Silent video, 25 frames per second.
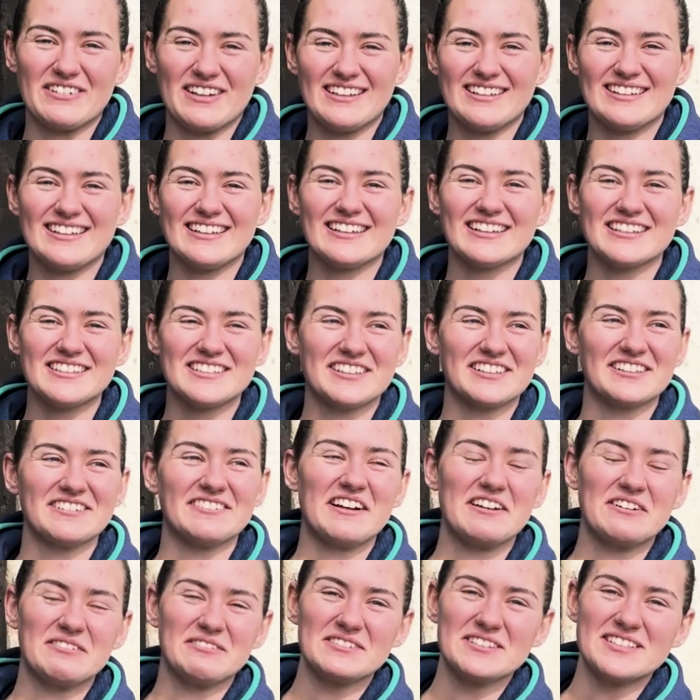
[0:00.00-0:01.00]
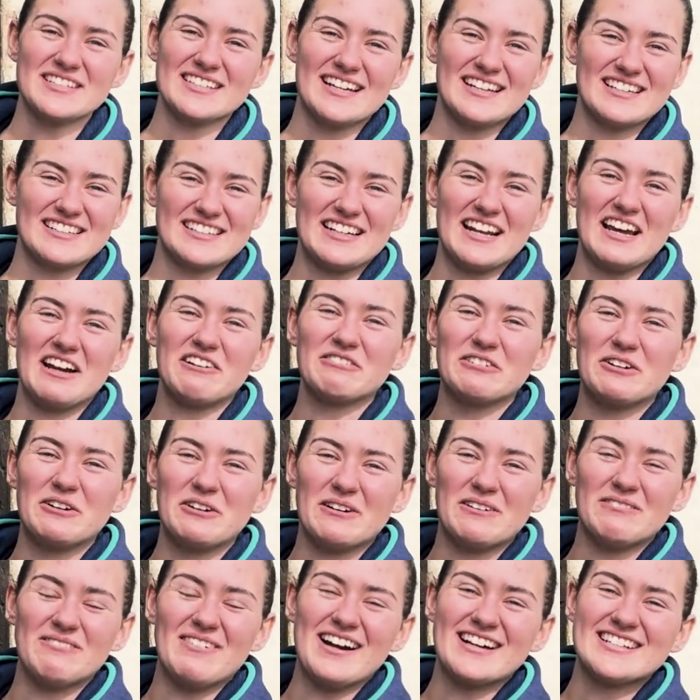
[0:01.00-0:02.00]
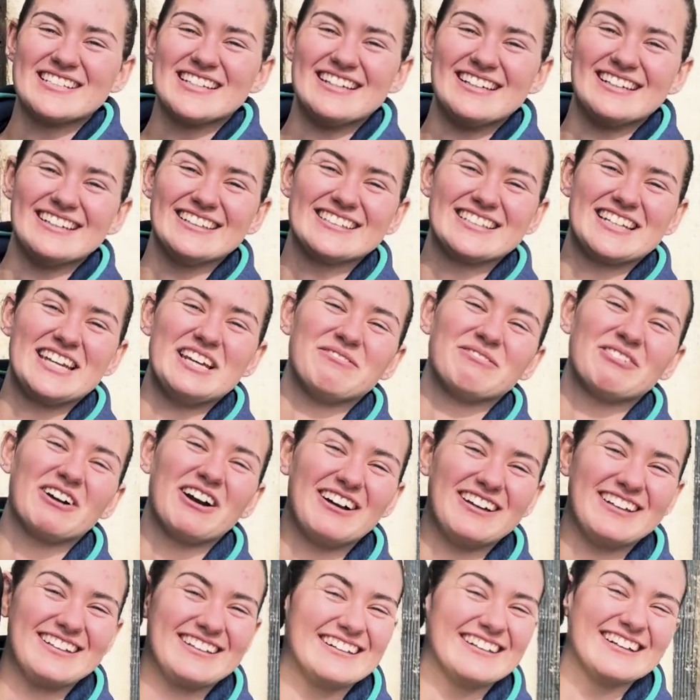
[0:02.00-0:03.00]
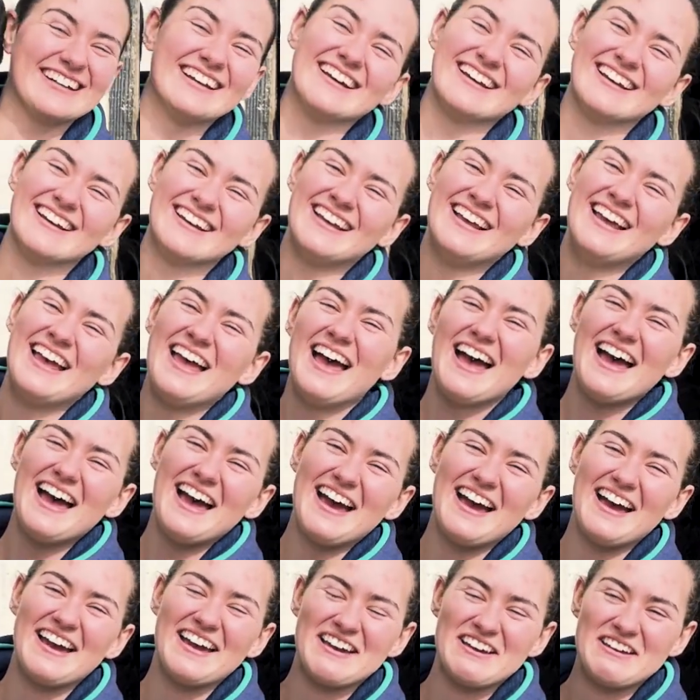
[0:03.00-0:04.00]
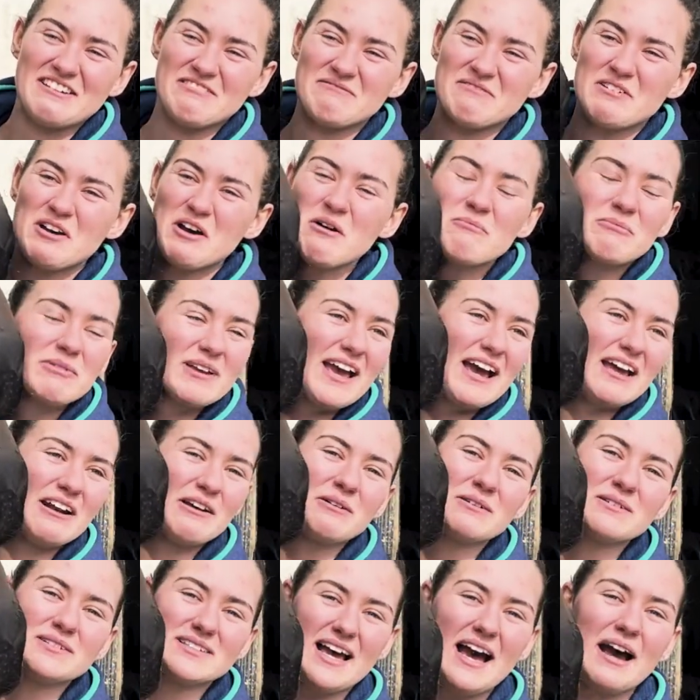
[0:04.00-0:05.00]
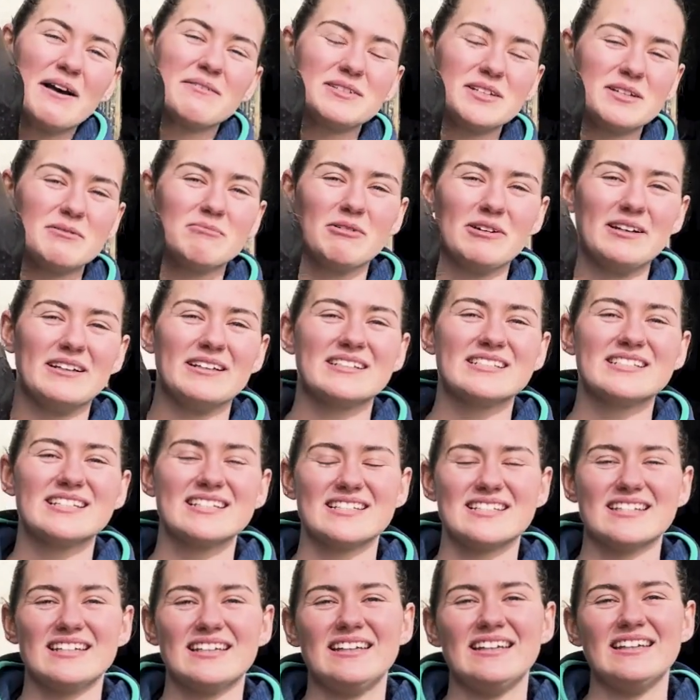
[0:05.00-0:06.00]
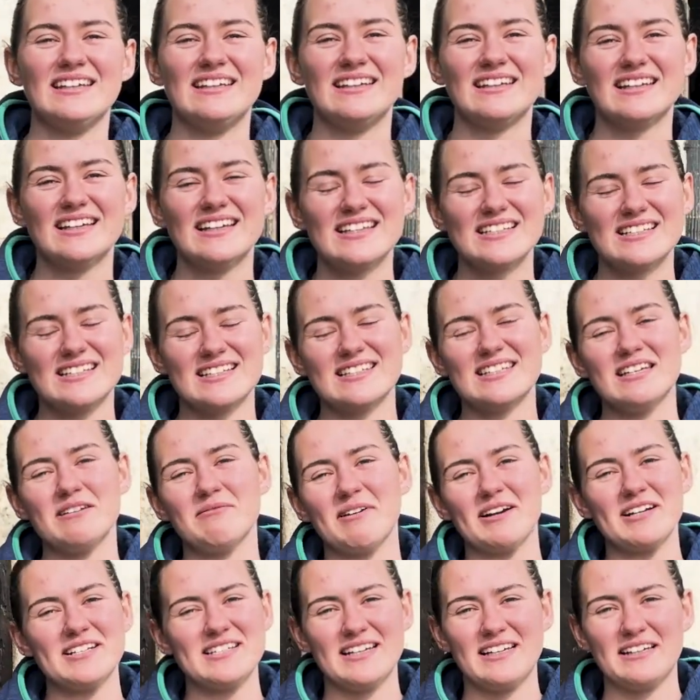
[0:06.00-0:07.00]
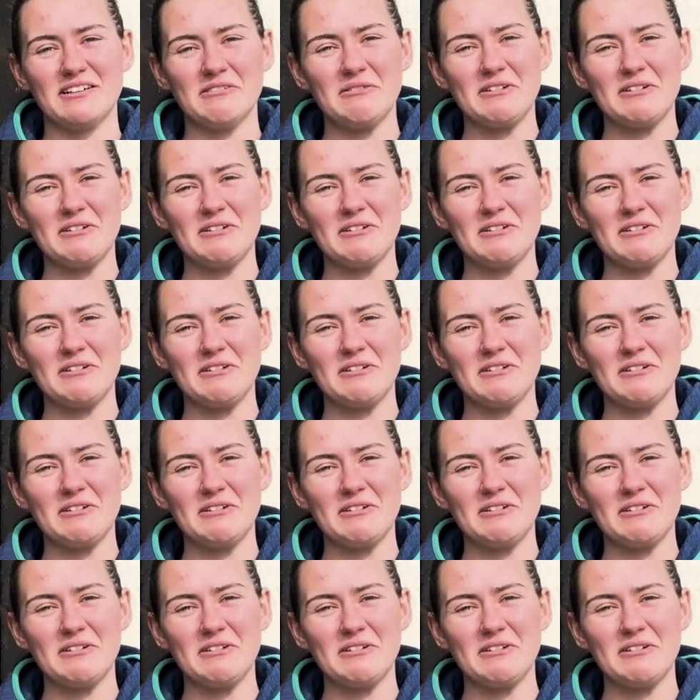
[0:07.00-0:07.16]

I think I turned around at one stage and let her roar at Martina to keep riding. It was absolutely brilliant to see Martina